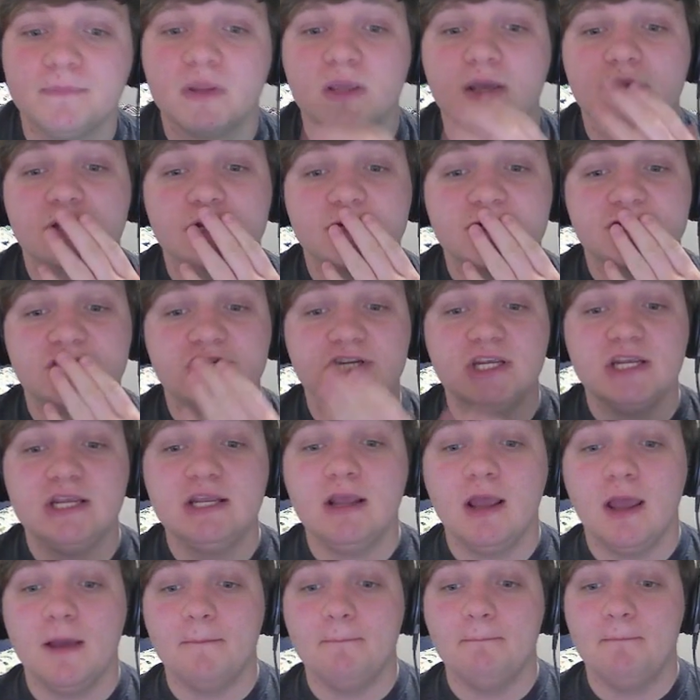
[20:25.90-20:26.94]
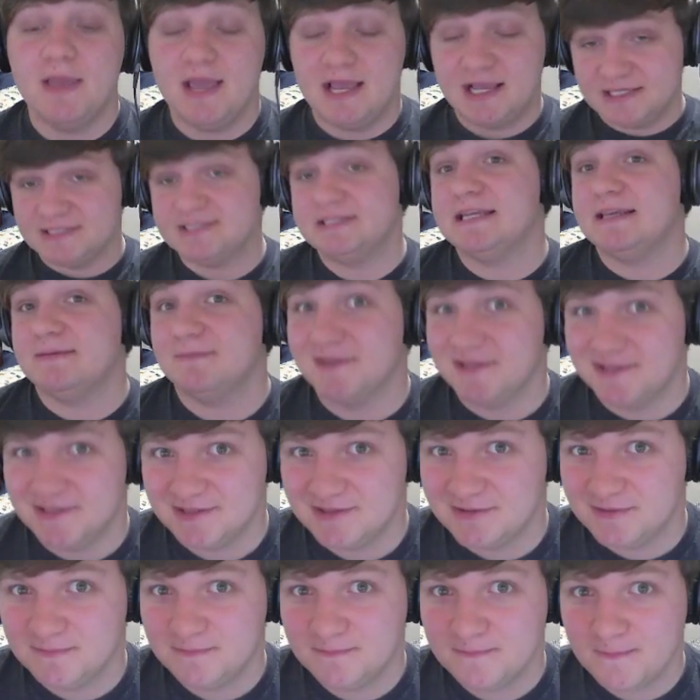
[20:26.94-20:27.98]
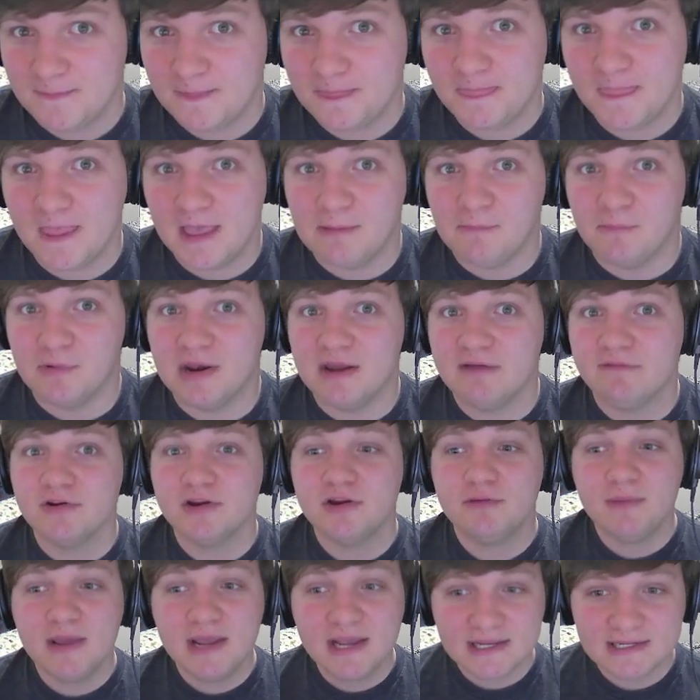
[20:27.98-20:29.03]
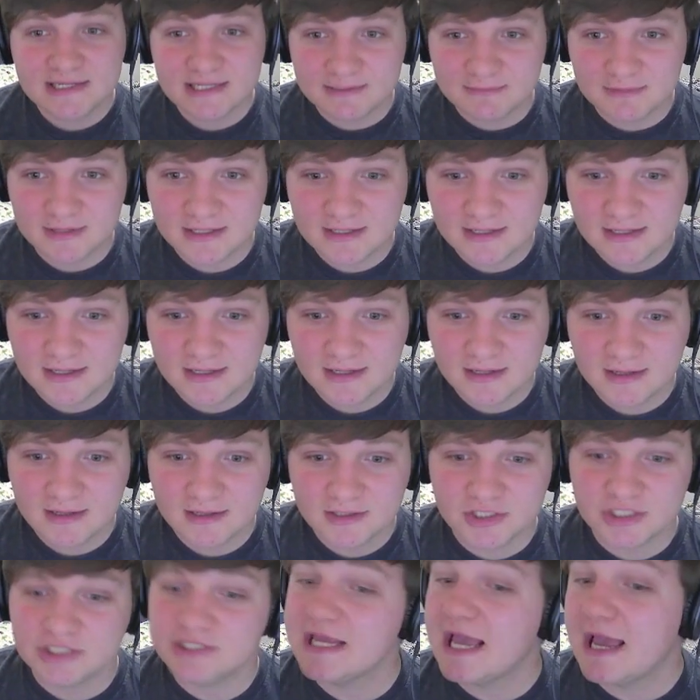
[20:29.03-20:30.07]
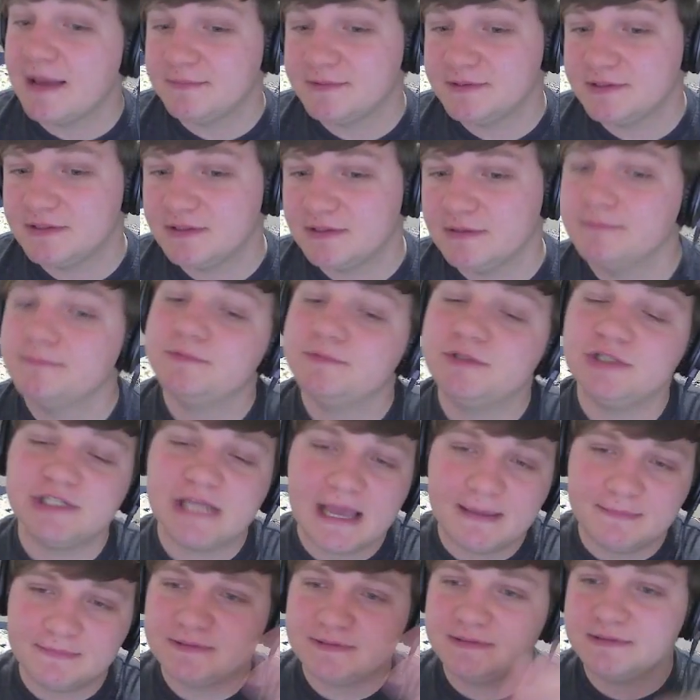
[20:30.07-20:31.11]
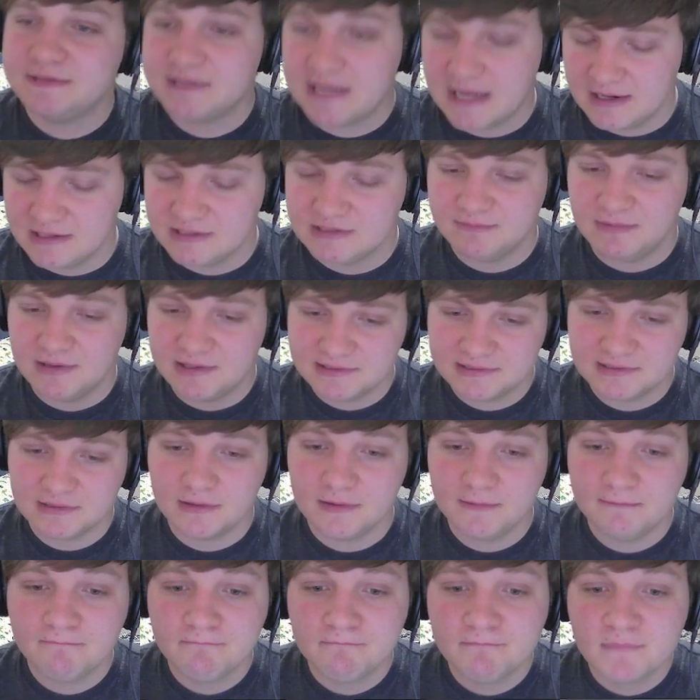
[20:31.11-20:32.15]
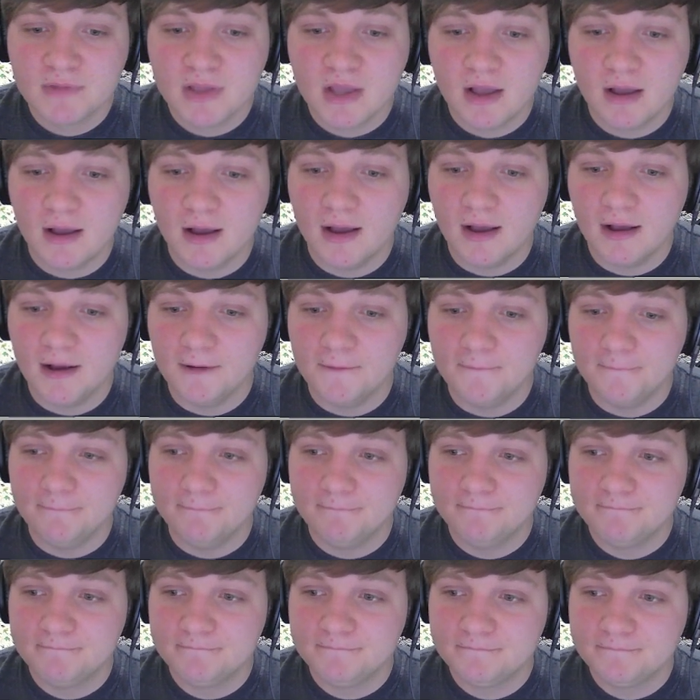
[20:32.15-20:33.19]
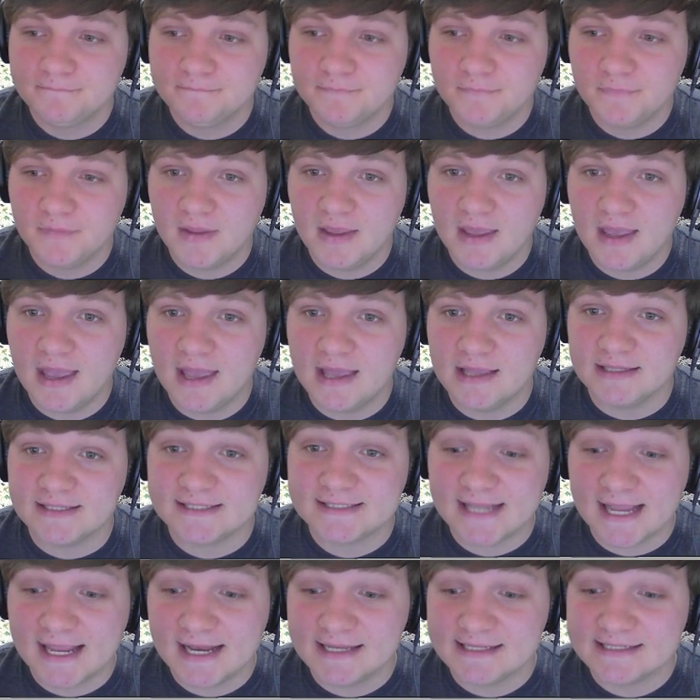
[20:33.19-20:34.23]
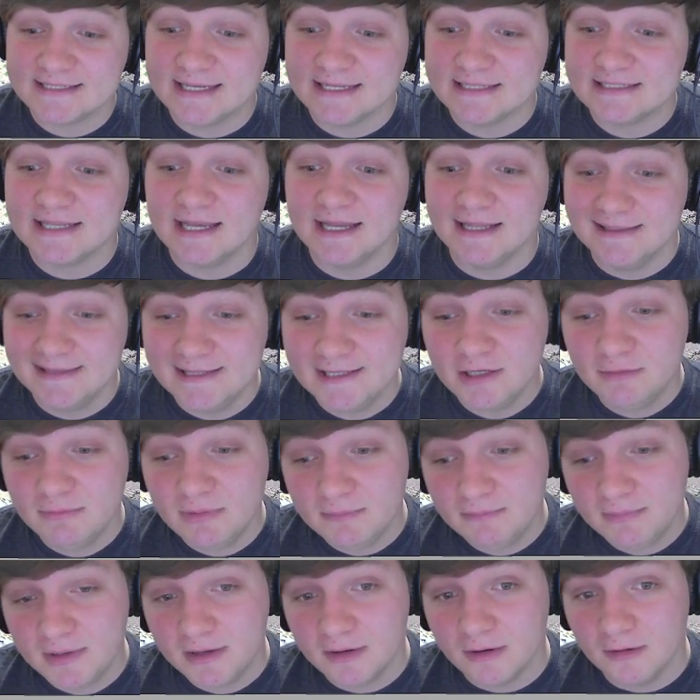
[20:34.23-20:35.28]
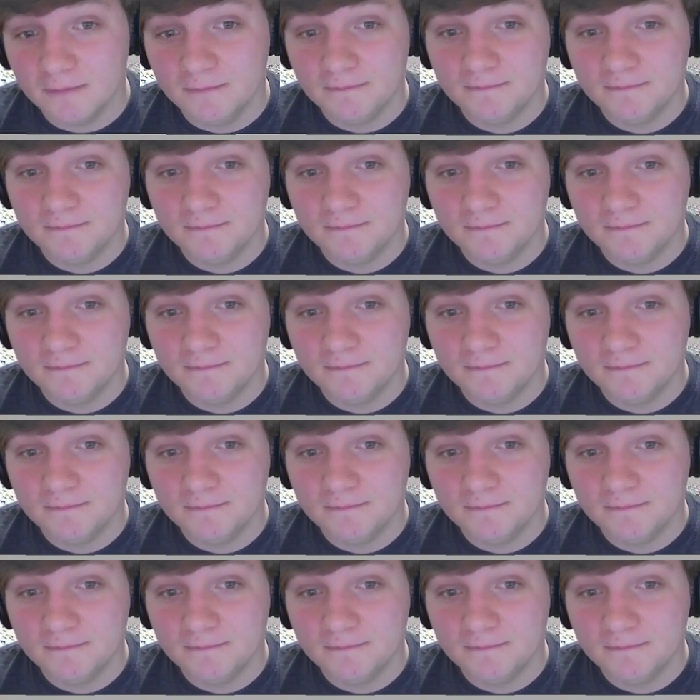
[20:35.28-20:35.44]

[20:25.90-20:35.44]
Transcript: she makes demons, and whenever you make a demon, she taps Stannis basically, and Stannis gets a little bit bigger,